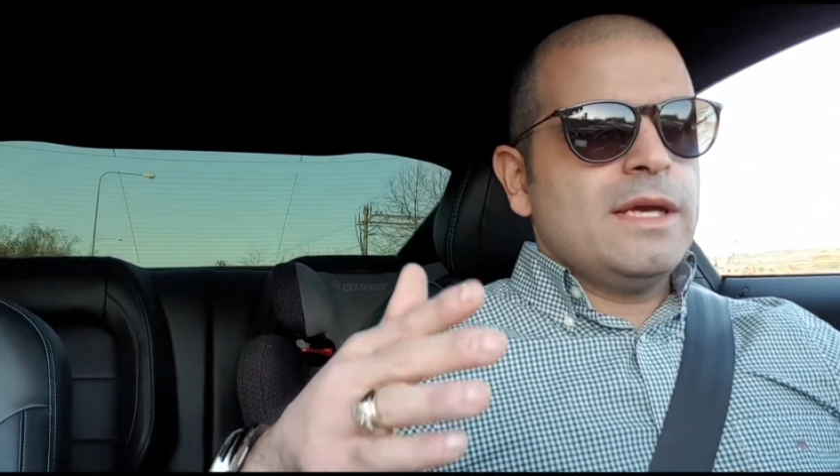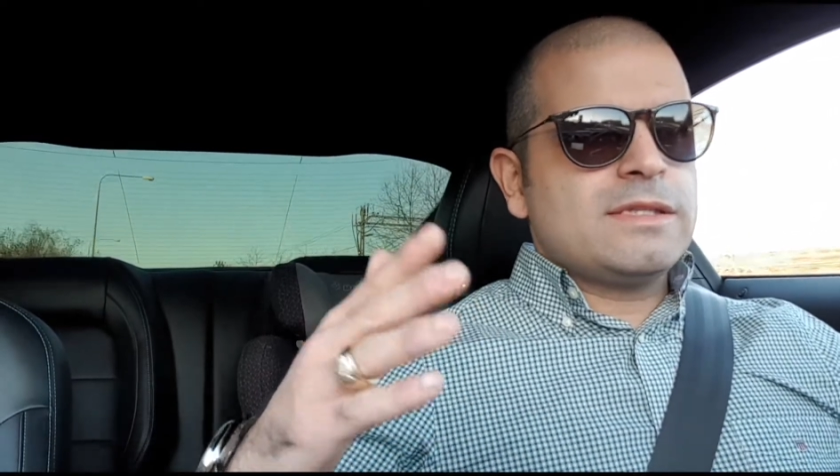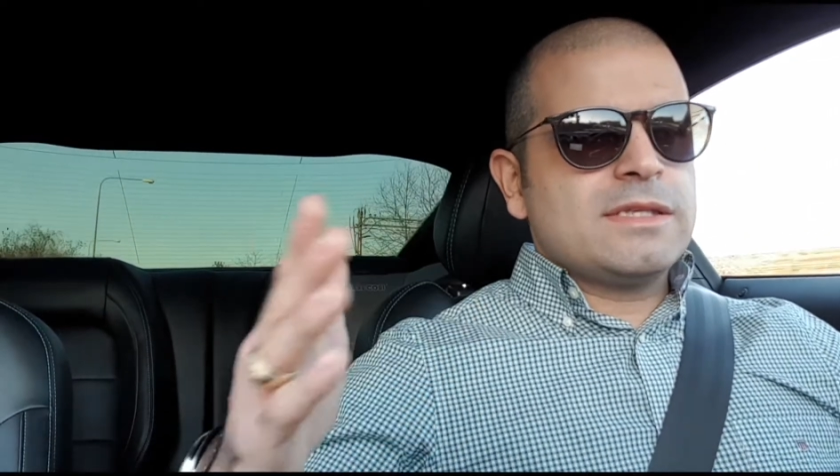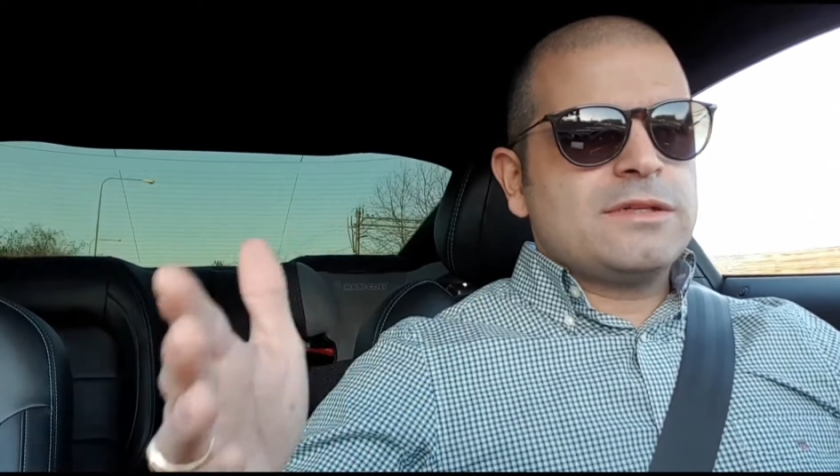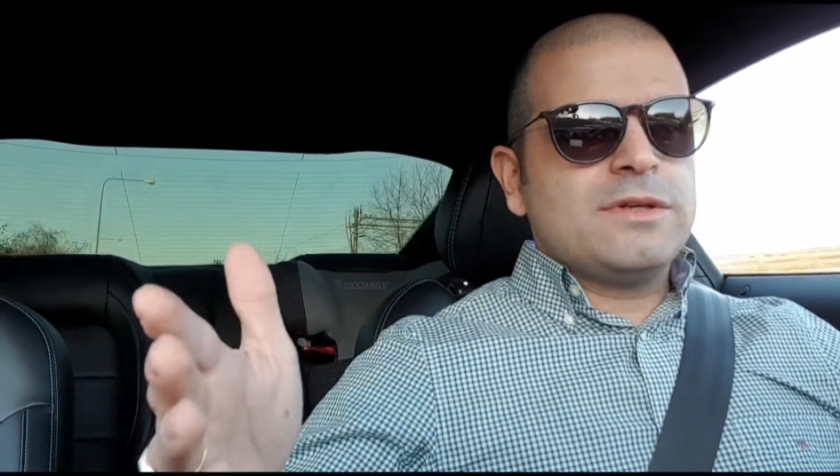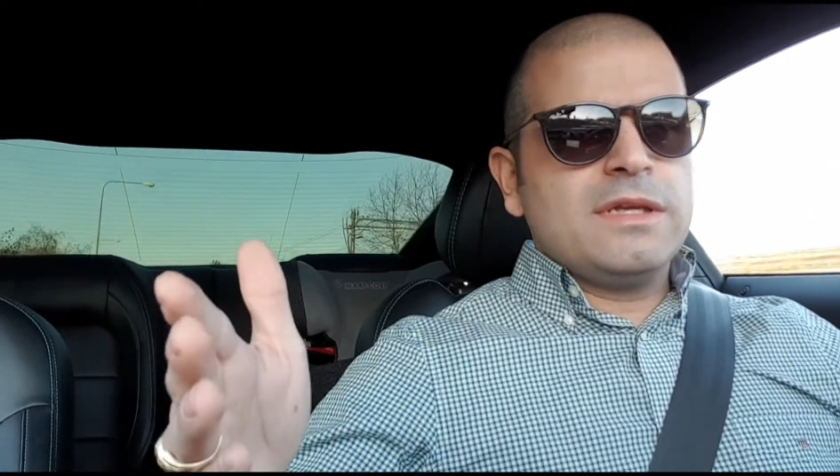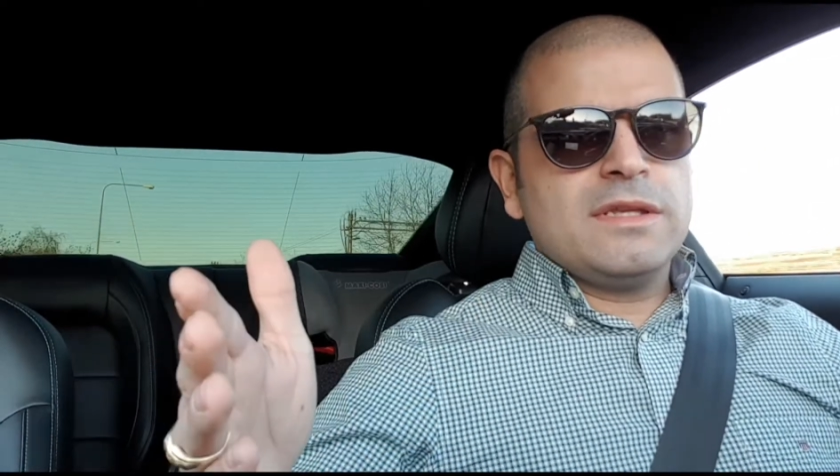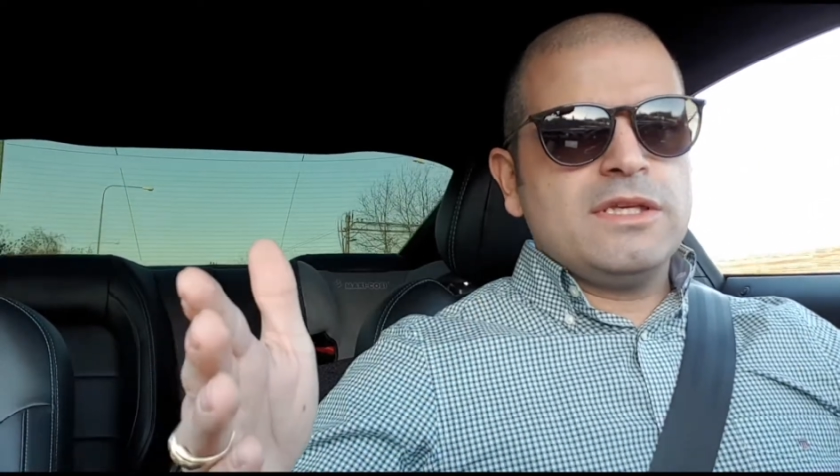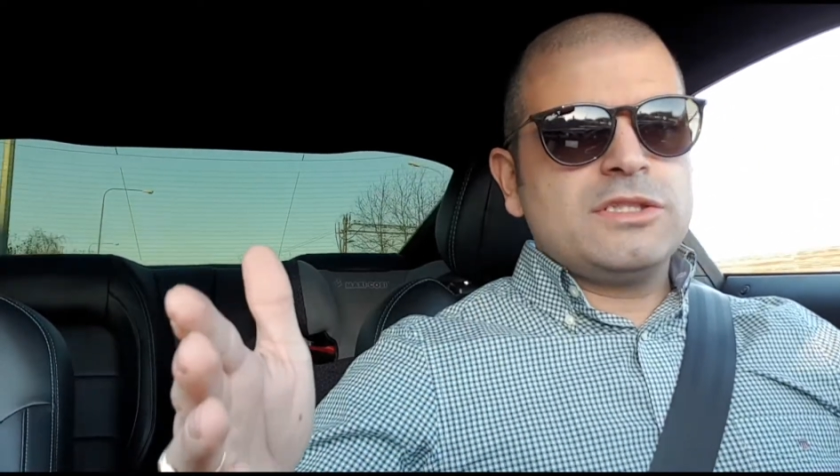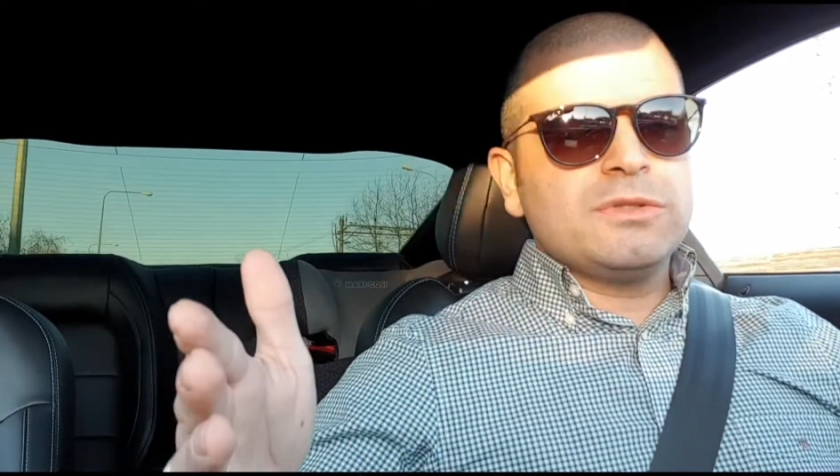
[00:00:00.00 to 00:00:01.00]
etc., and
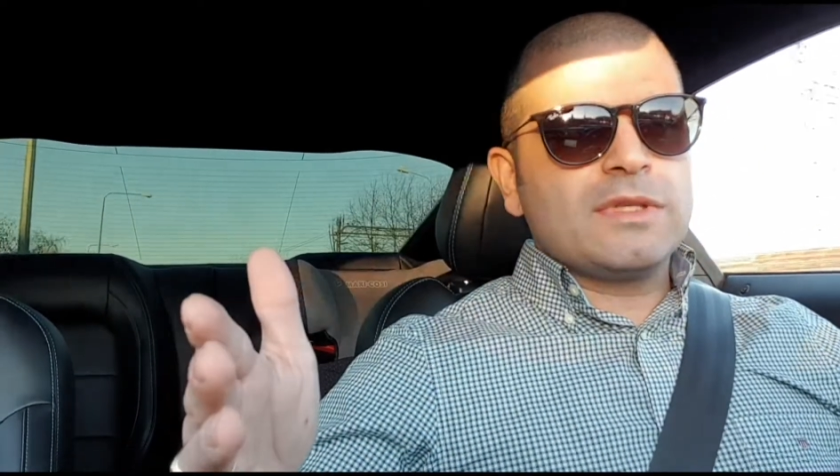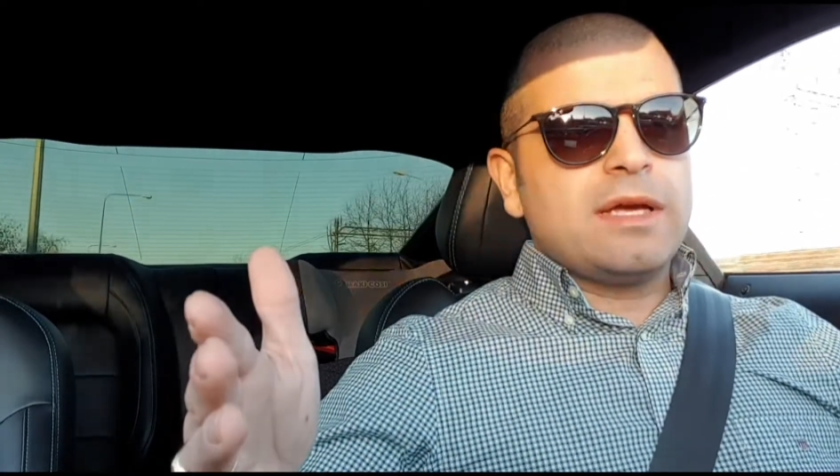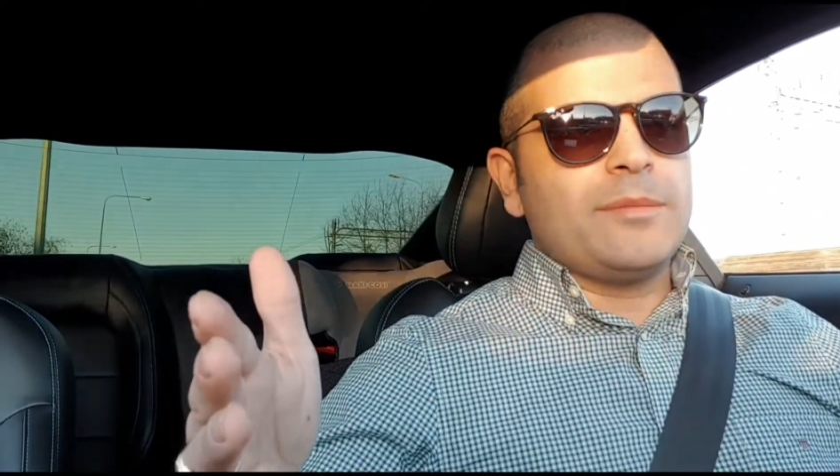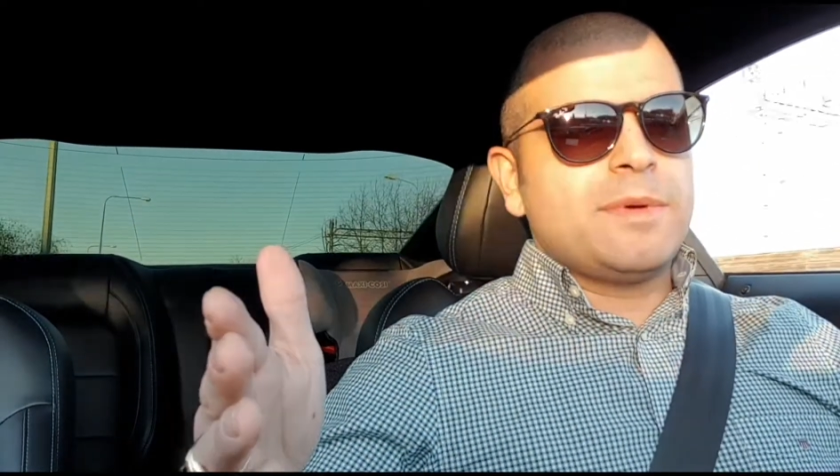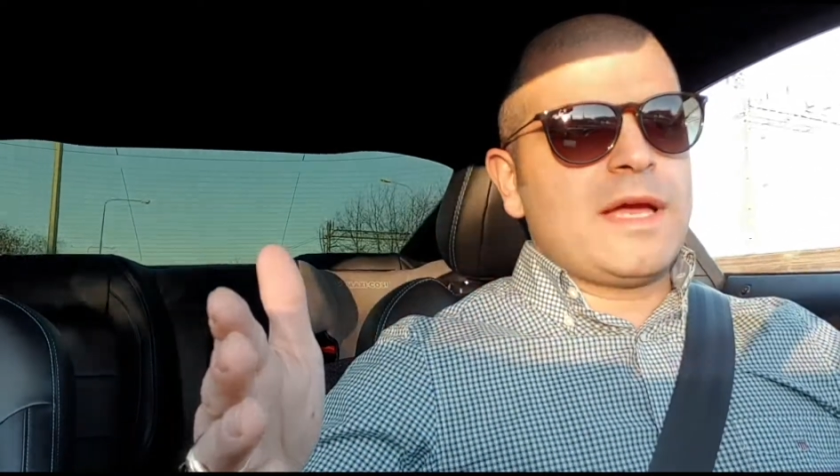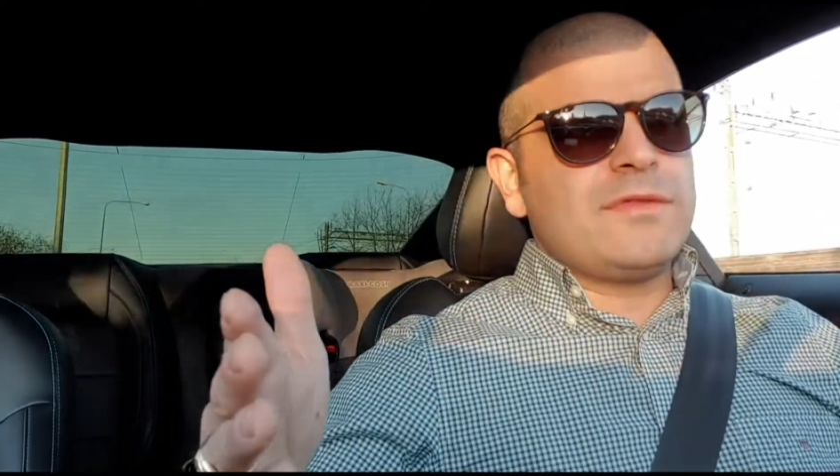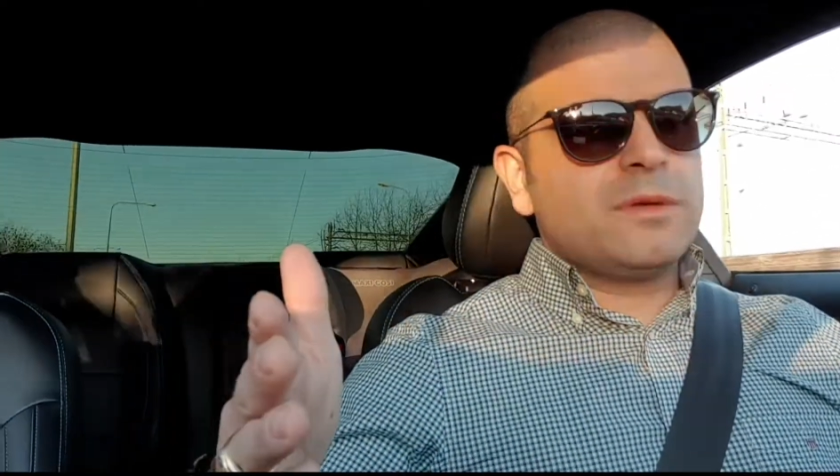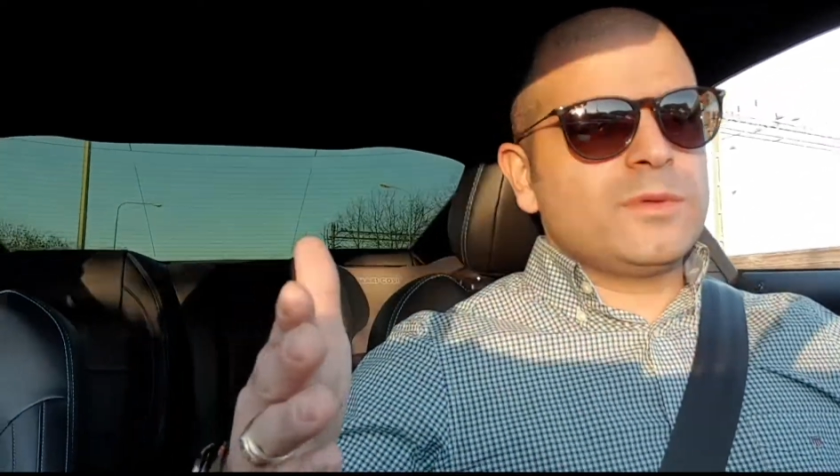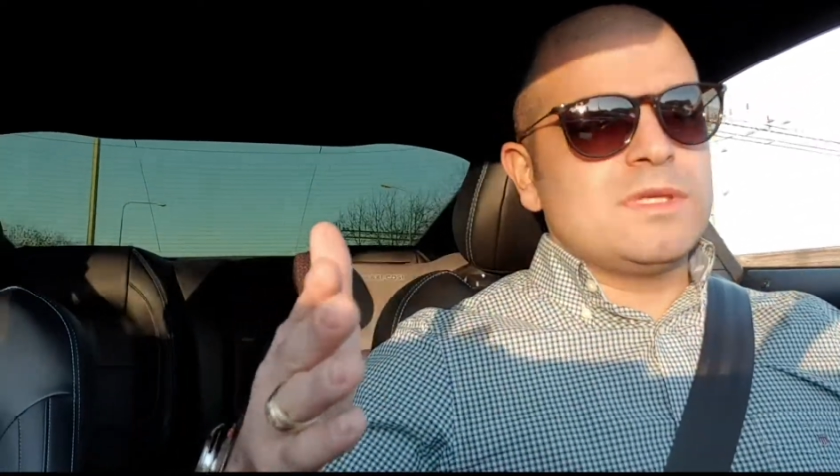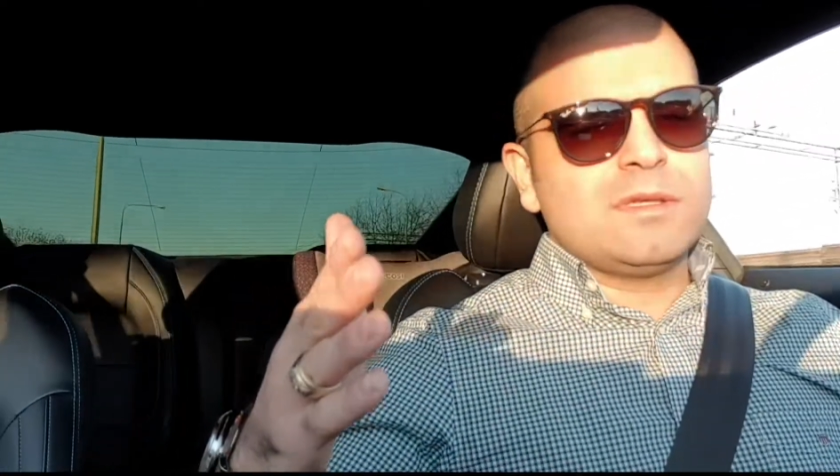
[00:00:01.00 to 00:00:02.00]
the issues I'm
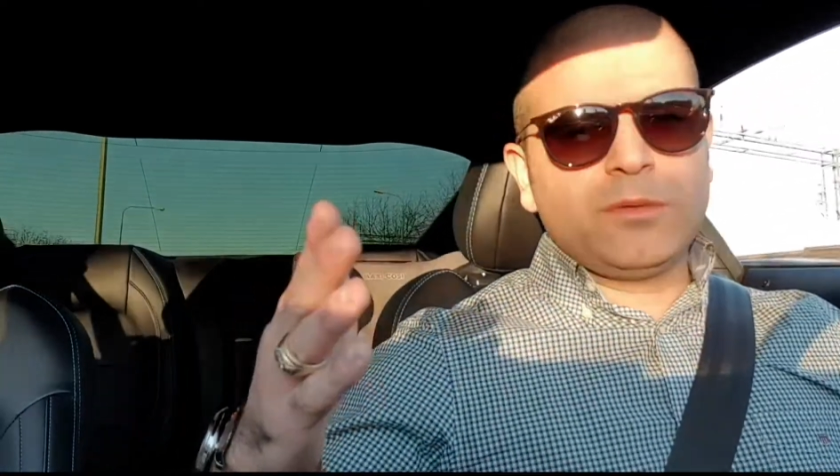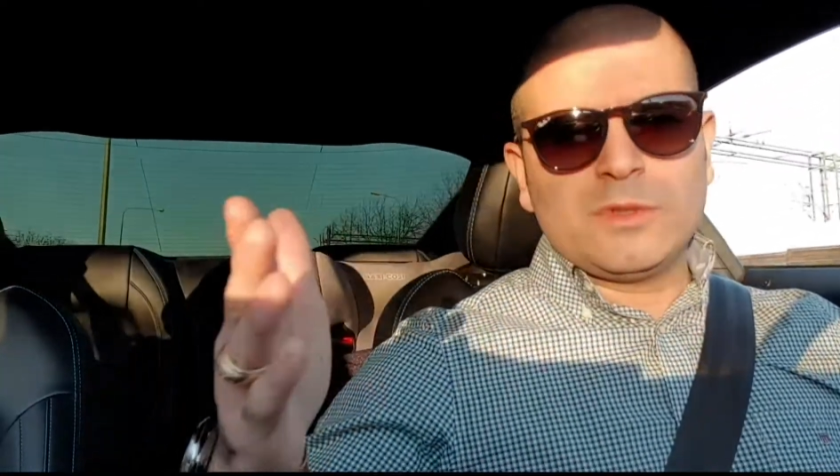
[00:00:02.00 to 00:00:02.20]
having with it,